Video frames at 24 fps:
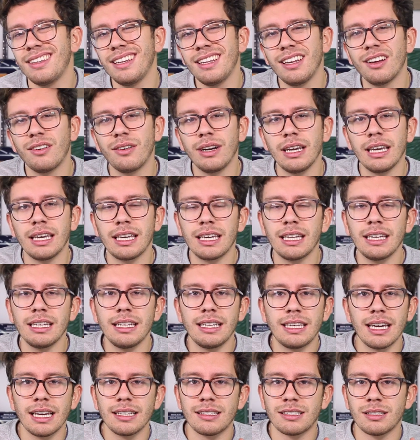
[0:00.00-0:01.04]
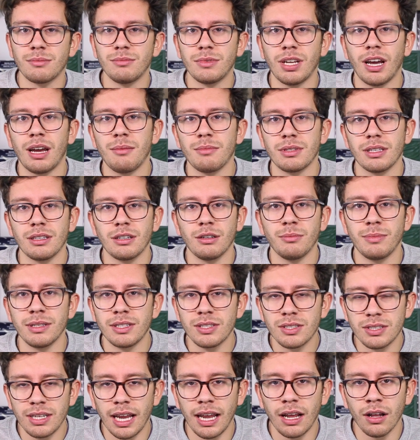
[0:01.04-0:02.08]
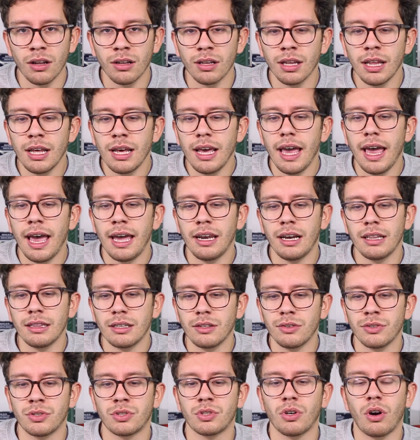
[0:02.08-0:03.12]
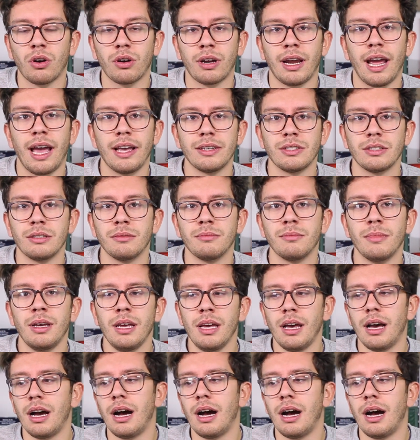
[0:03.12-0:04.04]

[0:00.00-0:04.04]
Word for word: you know, it can get sometimes sometimes a little bit stale and a little sarcasm.